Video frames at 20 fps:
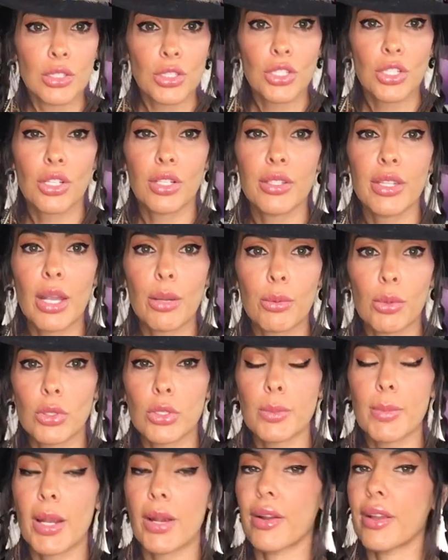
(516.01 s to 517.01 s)
Turn that
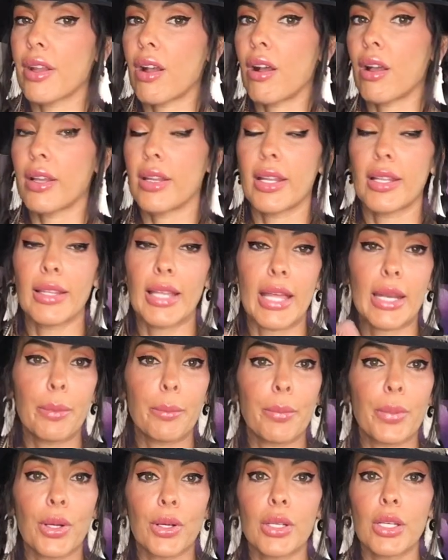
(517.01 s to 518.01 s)
rosemary on and let
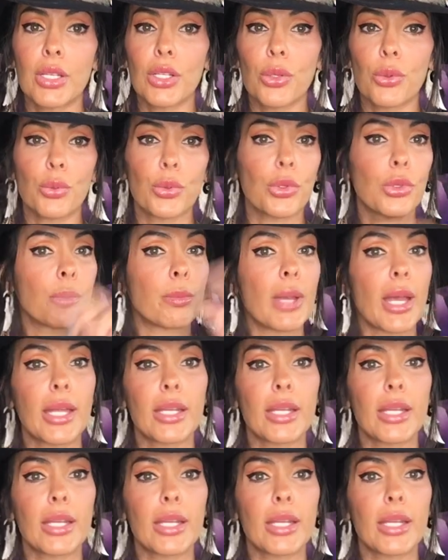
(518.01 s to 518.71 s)
it burn in your room